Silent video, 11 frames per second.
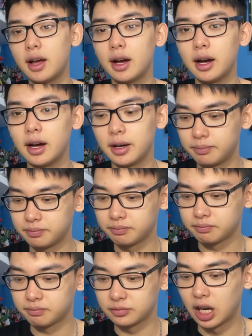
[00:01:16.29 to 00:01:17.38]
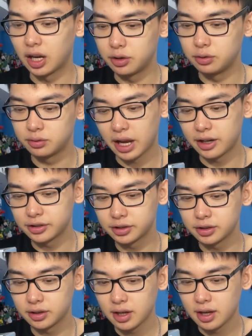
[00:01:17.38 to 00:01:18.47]
Tahu
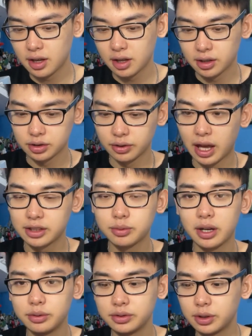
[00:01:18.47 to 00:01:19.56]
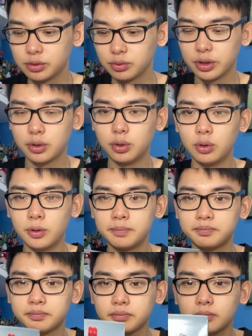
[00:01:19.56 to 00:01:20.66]
canister. So that's why it was really cool.
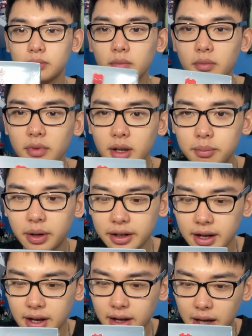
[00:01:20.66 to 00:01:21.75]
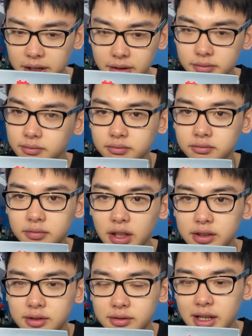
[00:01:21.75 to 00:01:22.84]
But, I mean,
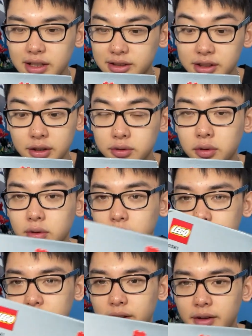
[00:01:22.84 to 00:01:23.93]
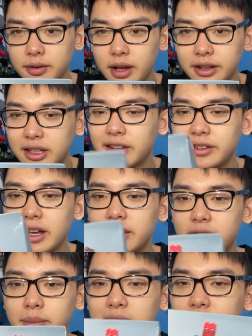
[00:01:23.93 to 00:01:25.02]
it's still cool. At the end of the day,
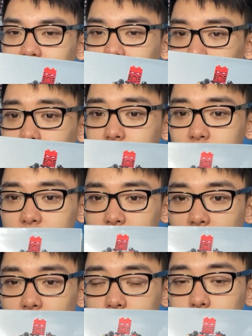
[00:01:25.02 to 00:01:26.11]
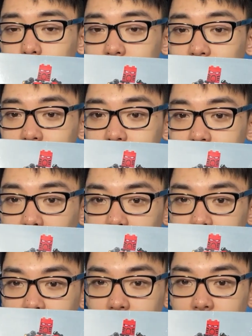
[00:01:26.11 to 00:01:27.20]
the main thing that matters is the actual set inside.